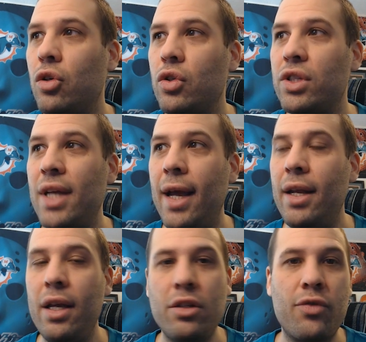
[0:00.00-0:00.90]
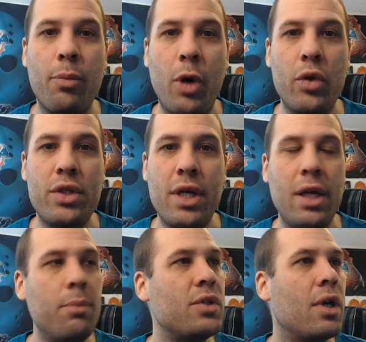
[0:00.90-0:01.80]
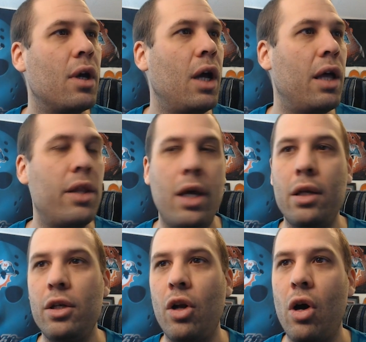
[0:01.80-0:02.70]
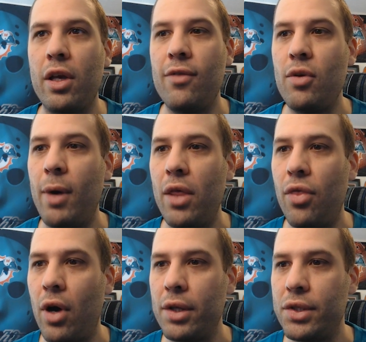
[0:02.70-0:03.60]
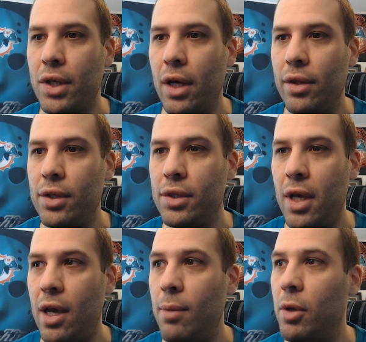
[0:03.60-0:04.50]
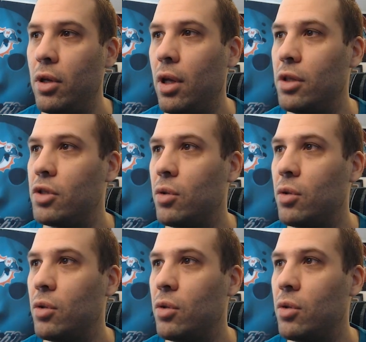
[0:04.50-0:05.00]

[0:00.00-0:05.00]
standings for both teams, and then I'll give you my thoughts on this game and so on